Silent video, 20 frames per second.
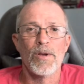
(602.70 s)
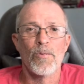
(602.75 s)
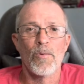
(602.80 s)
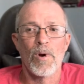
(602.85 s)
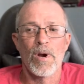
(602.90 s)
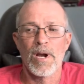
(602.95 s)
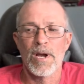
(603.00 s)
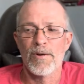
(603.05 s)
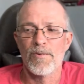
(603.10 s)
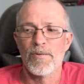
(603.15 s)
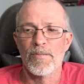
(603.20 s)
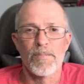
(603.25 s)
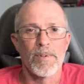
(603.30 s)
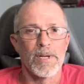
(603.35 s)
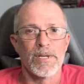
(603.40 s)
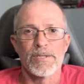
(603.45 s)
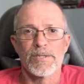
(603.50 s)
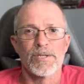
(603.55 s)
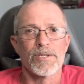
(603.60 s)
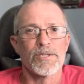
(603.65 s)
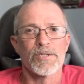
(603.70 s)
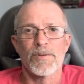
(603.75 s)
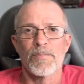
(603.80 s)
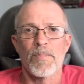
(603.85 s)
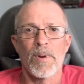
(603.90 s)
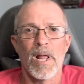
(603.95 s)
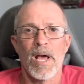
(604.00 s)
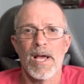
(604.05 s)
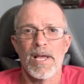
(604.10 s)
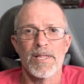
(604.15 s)
where I'd replace the
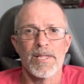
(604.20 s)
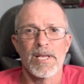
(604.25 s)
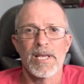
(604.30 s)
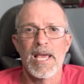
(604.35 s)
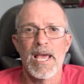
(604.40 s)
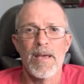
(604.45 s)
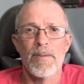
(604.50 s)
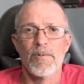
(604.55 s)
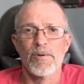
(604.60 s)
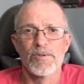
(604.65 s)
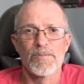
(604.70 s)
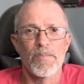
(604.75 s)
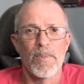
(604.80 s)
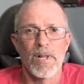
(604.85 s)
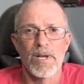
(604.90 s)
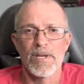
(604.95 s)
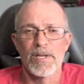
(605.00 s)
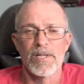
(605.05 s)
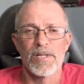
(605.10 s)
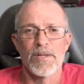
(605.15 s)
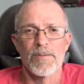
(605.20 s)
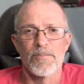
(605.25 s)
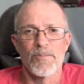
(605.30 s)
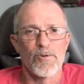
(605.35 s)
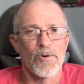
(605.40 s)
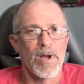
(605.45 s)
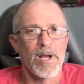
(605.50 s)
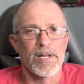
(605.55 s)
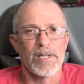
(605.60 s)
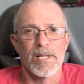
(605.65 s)
supply and the cables, plugging them
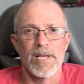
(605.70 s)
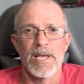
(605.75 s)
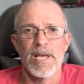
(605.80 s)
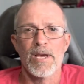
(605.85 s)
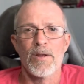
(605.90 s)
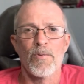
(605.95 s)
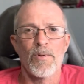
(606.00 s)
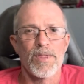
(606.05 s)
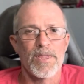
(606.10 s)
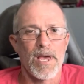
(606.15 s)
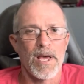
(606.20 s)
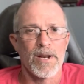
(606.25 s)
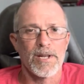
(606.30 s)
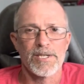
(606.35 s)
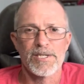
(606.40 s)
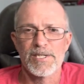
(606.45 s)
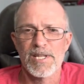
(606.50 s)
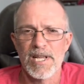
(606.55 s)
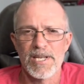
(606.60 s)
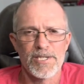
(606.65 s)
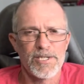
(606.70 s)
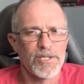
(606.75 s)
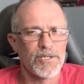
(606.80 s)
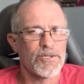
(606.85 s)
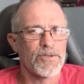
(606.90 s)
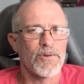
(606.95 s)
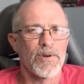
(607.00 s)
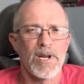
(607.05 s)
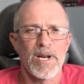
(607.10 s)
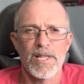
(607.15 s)
directly in without
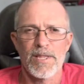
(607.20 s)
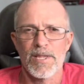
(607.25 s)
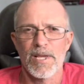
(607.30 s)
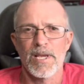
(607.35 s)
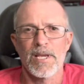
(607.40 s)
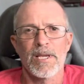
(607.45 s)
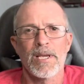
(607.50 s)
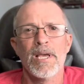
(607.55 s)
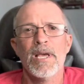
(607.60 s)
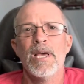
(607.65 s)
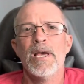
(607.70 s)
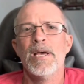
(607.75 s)
extensions or anything,